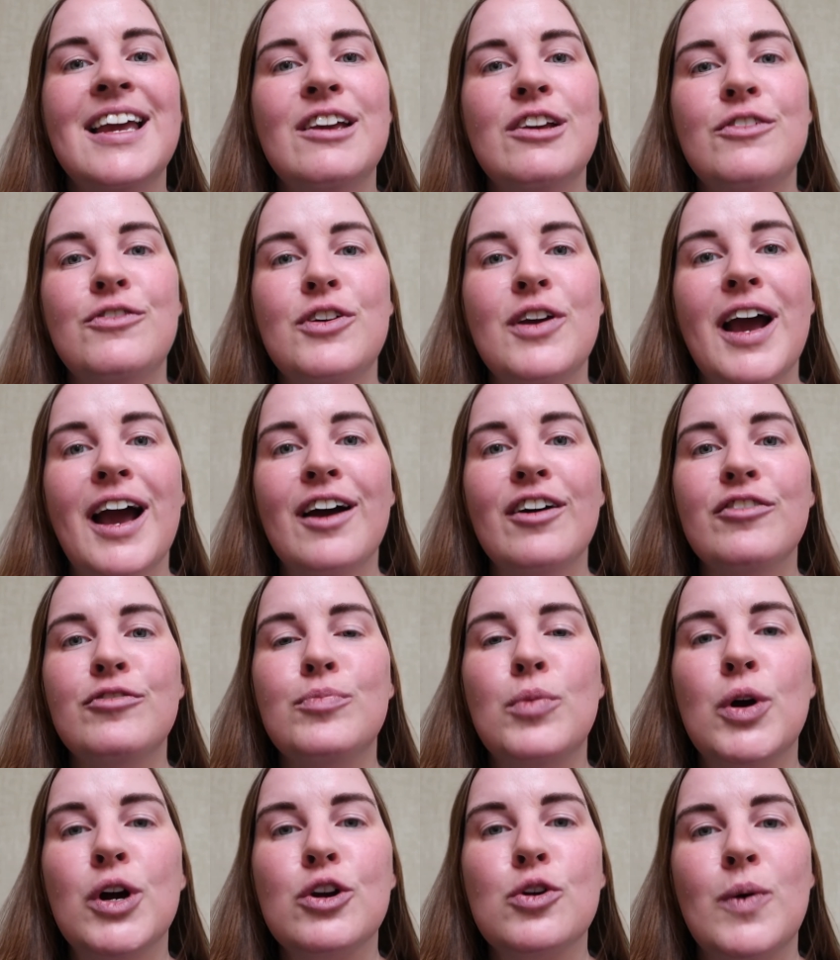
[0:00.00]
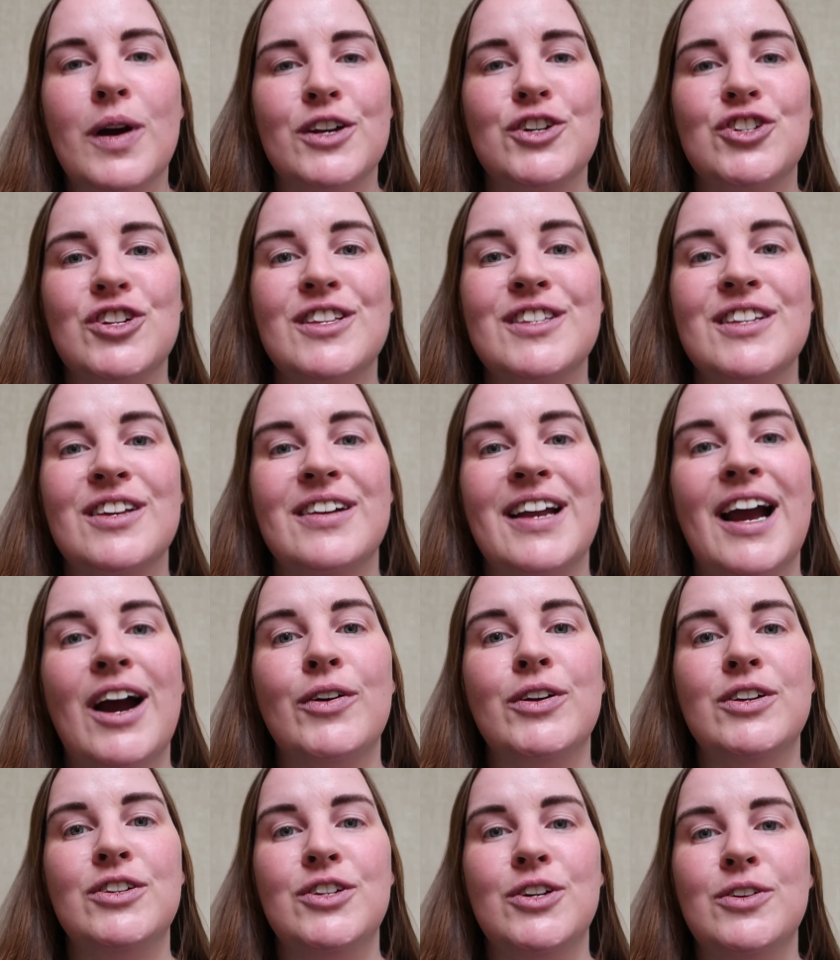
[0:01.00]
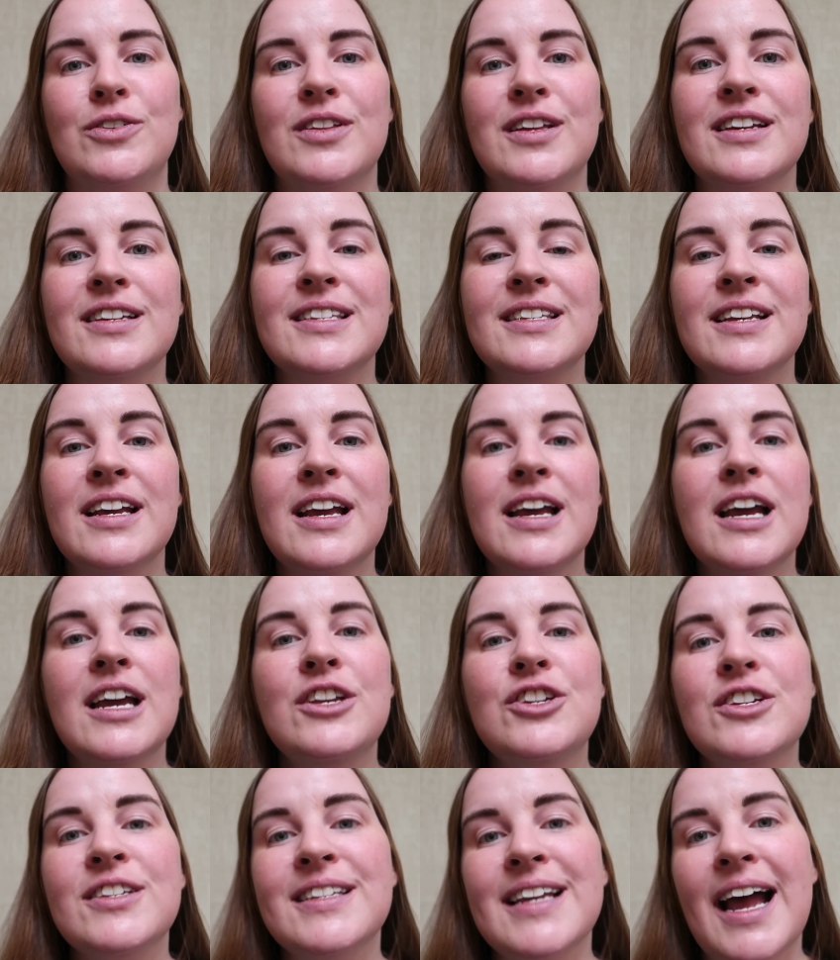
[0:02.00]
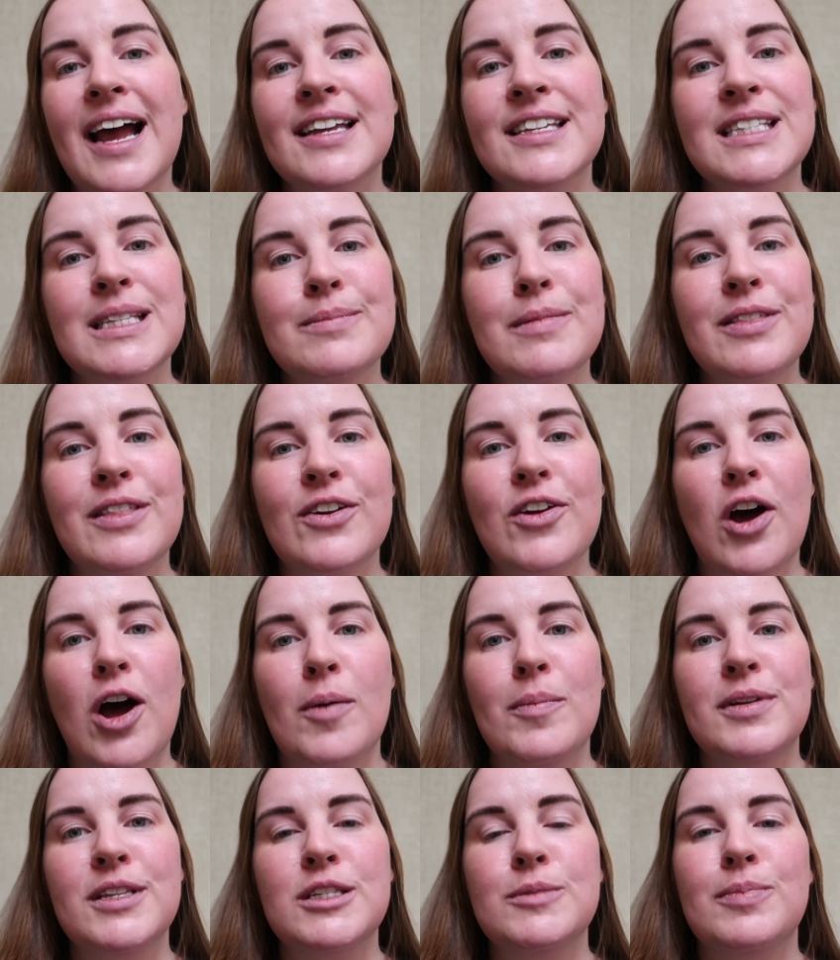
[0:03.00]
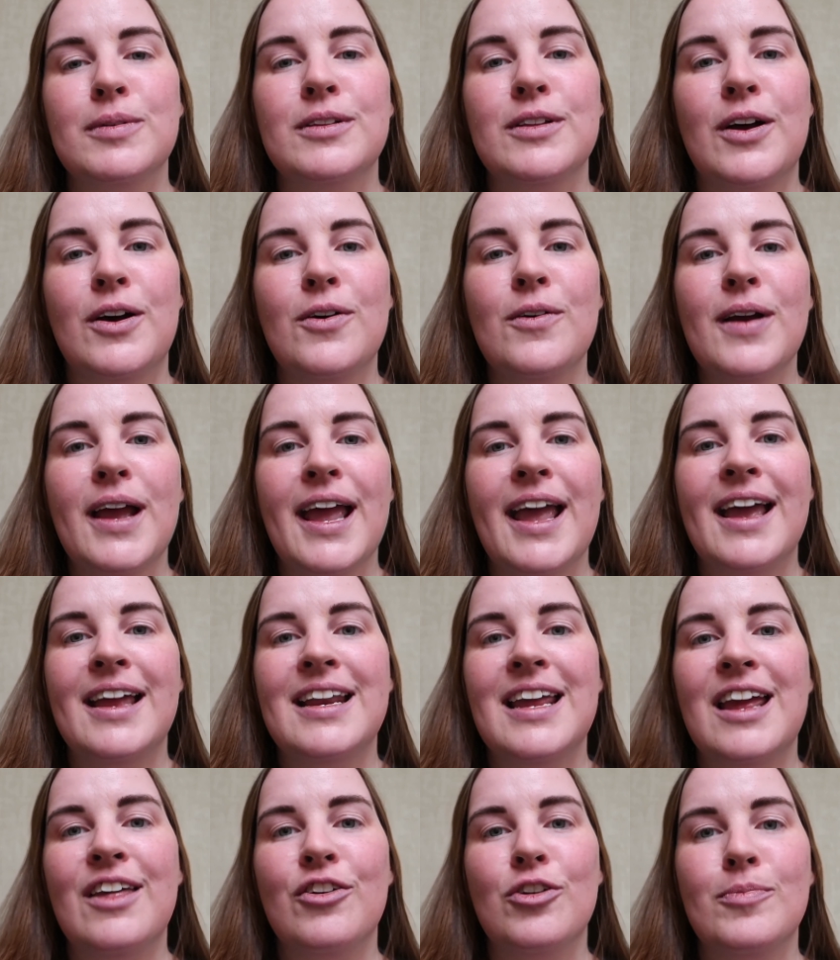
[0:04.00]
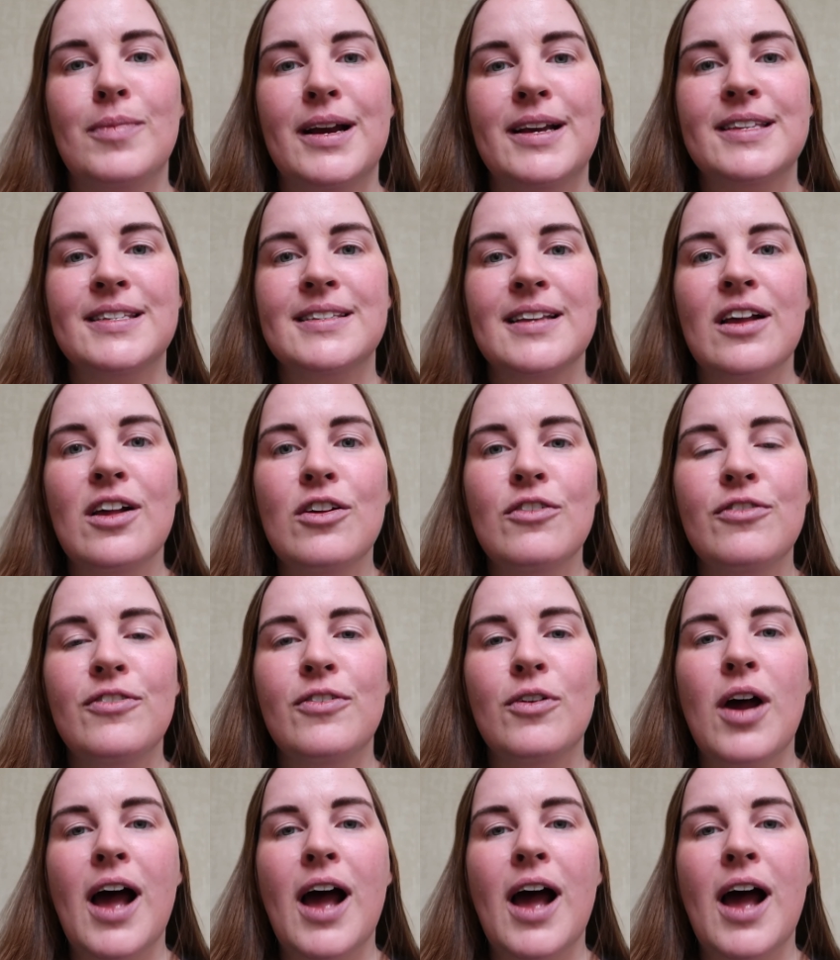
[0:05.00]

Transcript: If you have more questions on how to do this, just ask them in the comments below, and either myself,